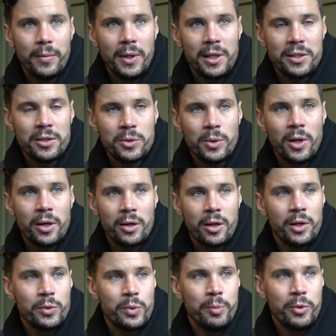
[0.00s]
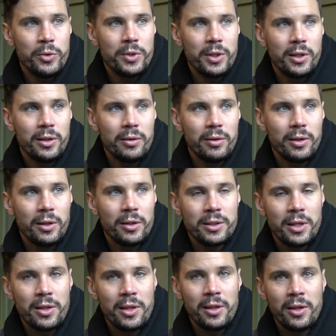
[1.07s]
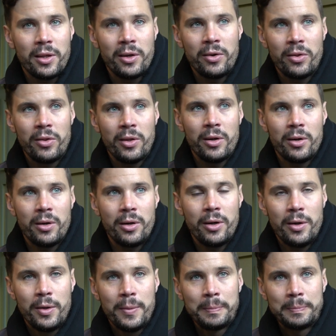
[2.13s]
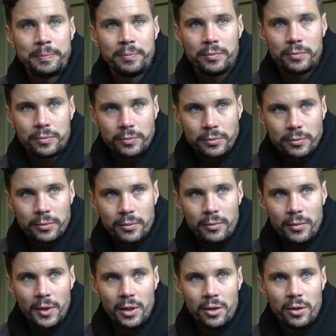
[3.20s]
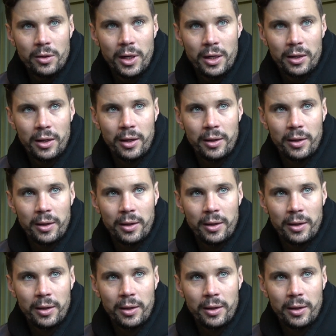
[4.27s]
I listen to a lot of country music because I think they are good at